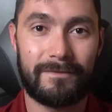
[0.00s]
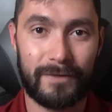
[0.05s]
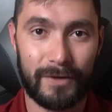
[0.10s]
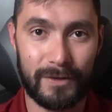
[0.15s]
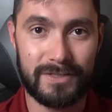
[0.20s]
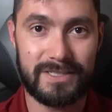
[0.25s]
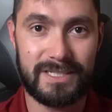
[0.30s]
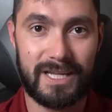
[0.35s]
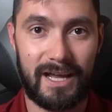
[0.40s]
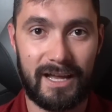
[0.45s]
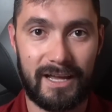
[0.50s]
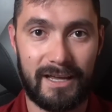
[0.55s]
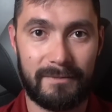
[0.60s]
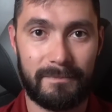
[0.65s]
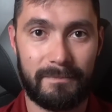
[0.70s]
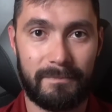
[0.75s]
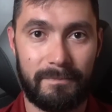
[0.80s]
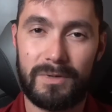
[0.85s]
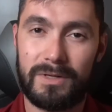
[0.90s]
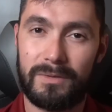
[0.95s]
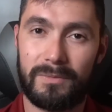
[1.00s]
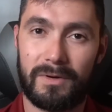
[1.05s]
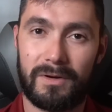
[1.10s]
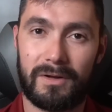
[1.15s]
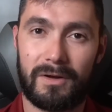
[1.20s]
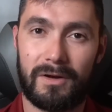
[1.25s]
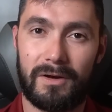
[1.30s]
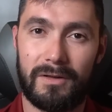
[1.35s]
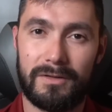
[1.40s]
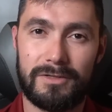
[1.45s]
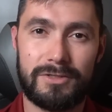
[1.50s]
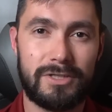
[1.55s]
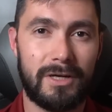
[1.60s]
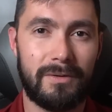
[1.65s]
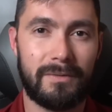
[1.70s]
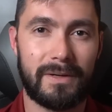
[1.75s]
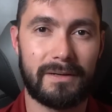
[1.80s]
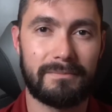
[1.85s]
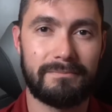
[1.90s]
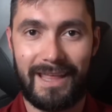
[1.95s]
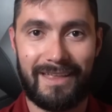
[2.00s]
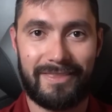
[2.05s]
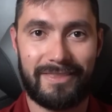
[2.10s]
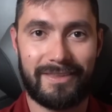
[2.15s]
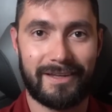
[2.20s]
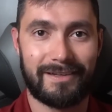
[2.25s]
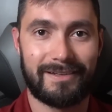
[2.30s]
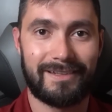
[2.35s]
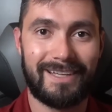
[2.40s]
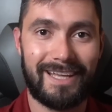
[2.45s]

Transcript: first time, what do you want to call it? The showing, that thing.